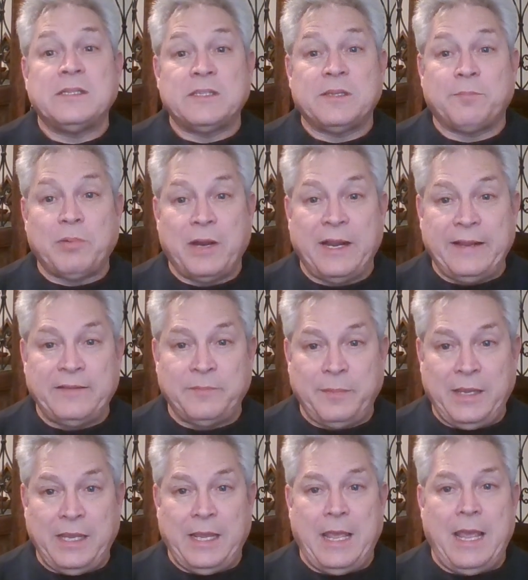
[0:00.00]
surprise
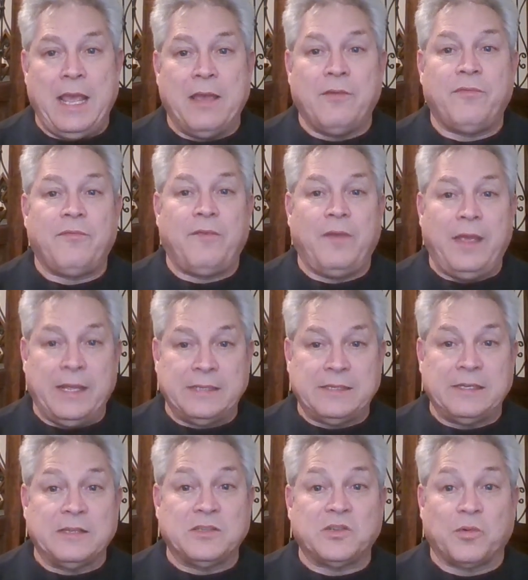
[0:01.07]
me if
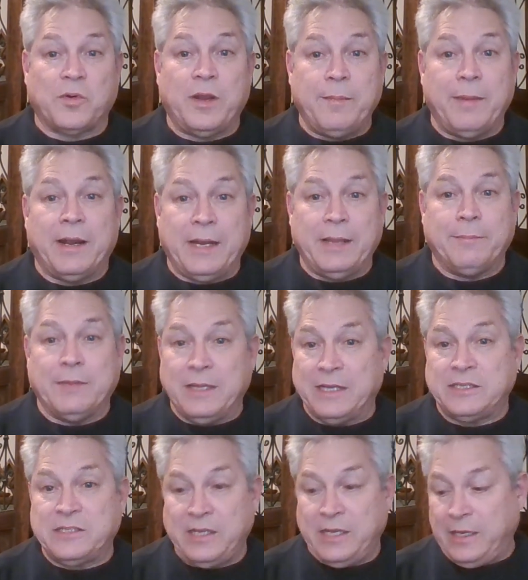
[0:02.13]
it's a story about him
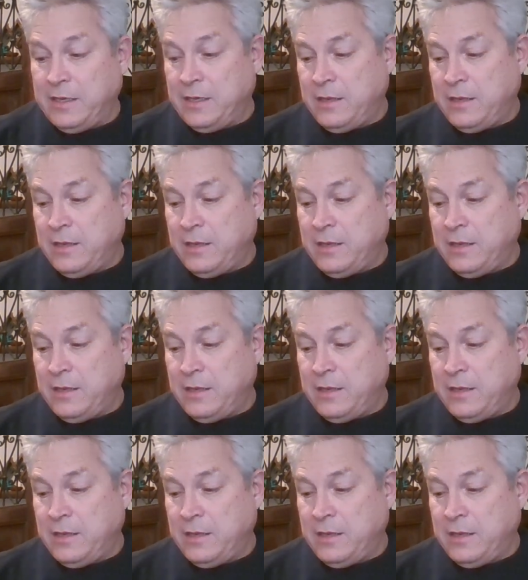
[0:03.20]
molesting,